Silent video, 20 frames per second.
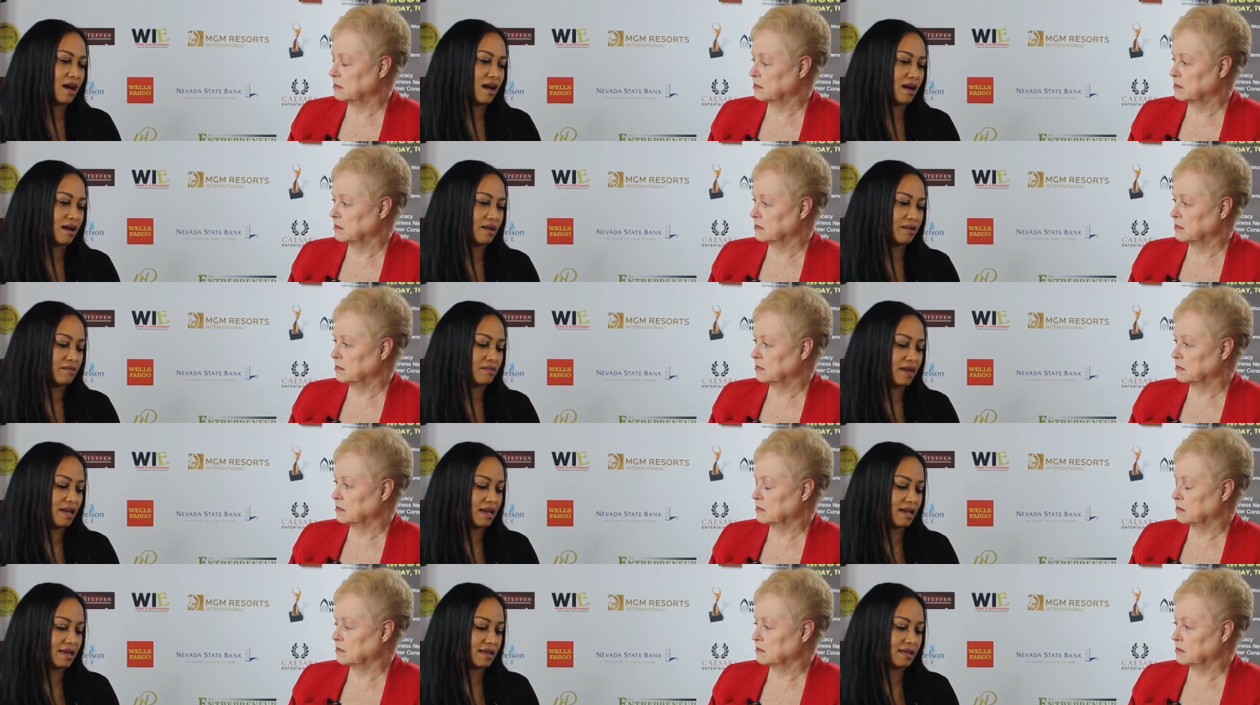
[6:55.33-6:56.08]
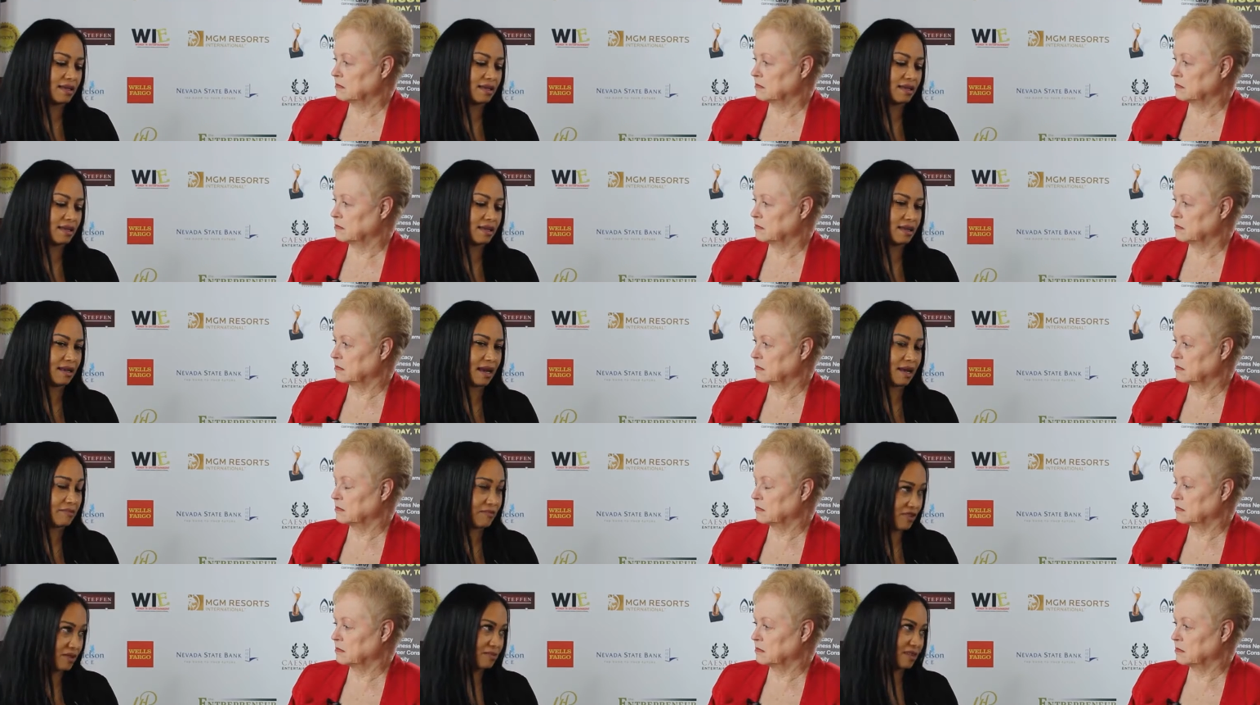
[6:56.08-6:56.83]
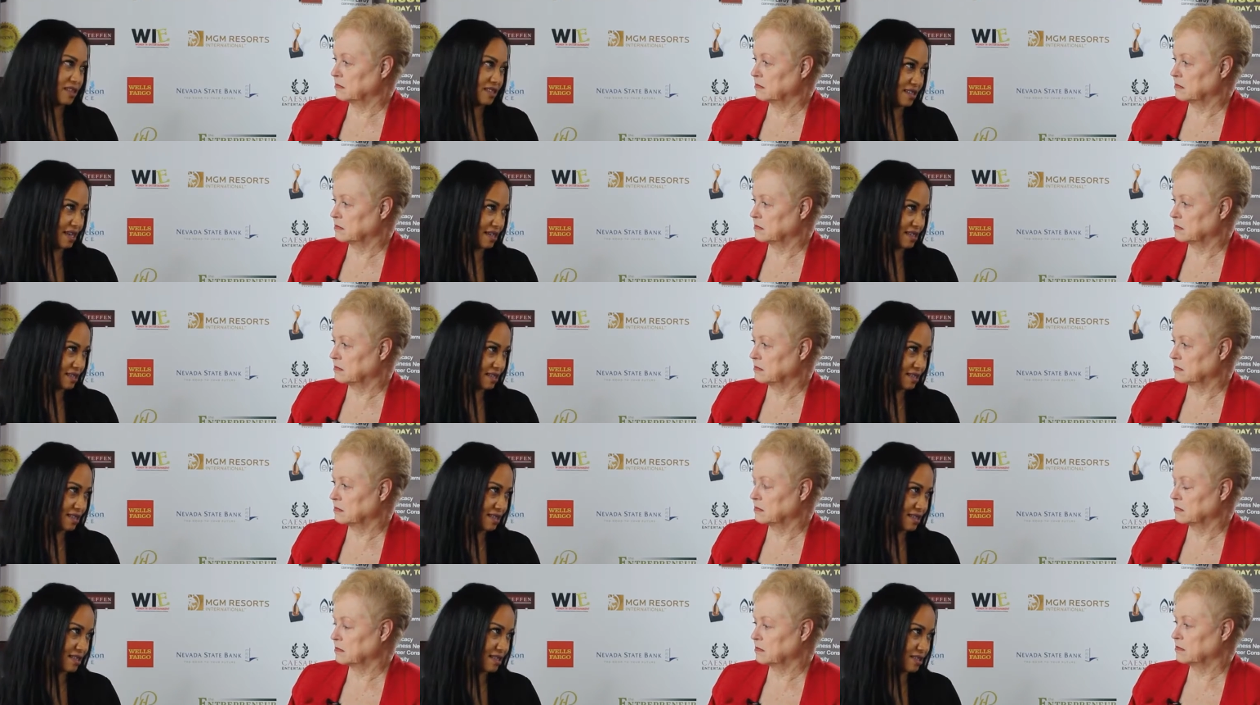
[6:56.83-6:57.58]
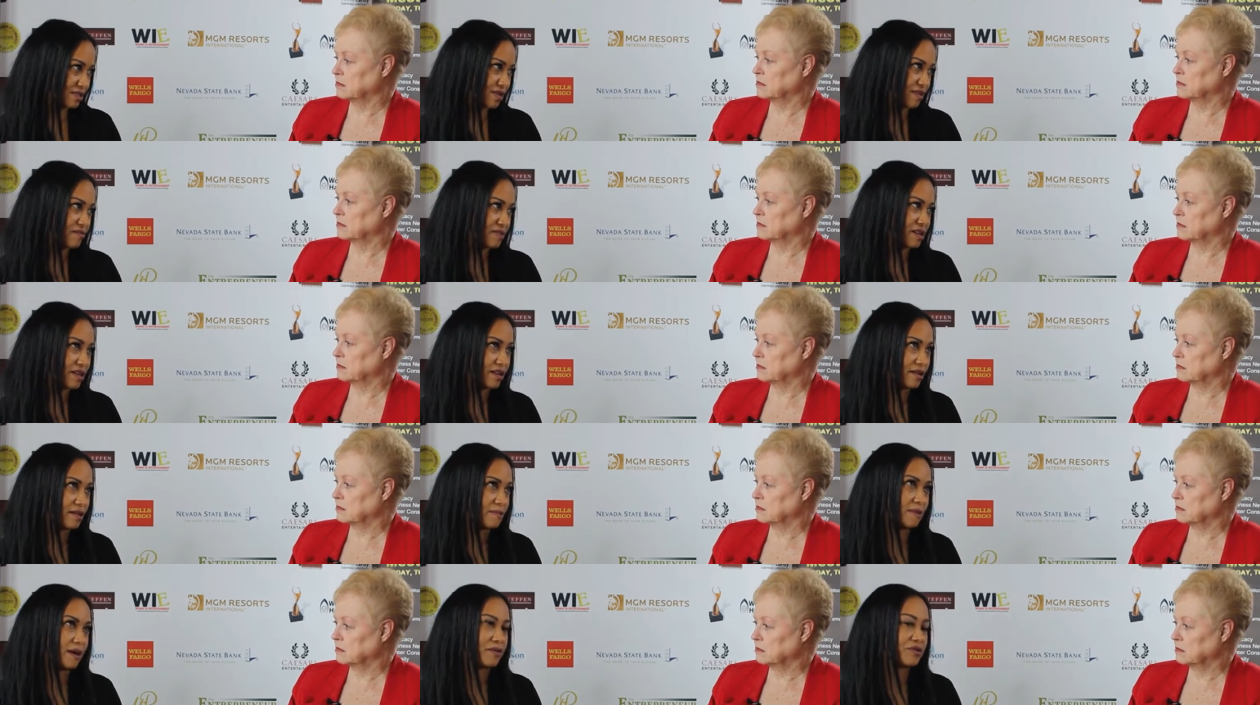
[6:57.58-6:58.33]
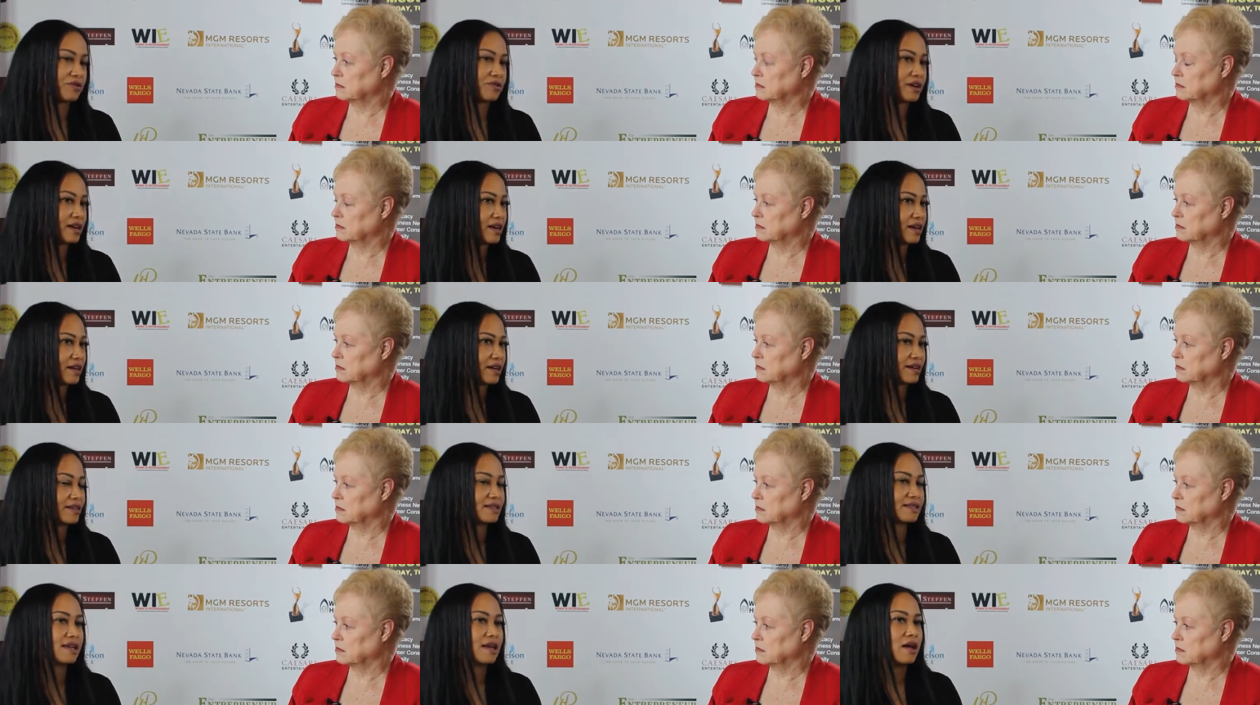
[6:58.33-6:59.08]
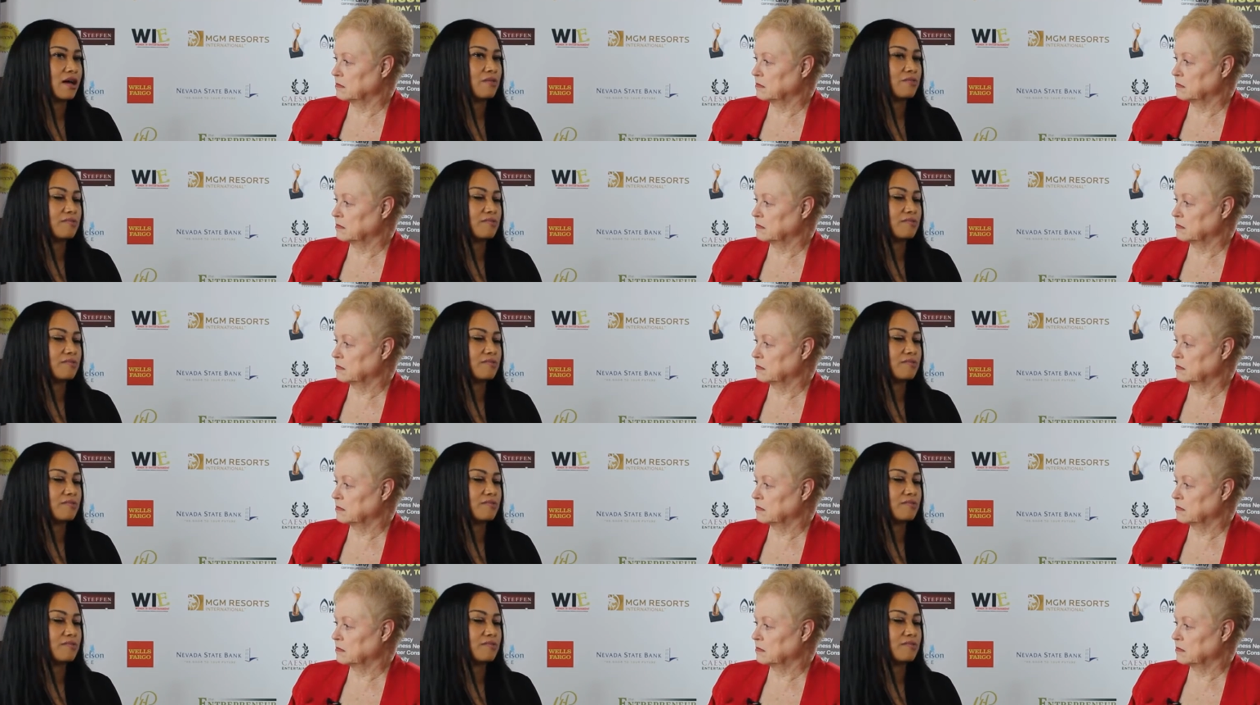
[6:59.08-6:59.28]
Speaker 1: Um, and I'm from Los Angeles, and so I've been here about three years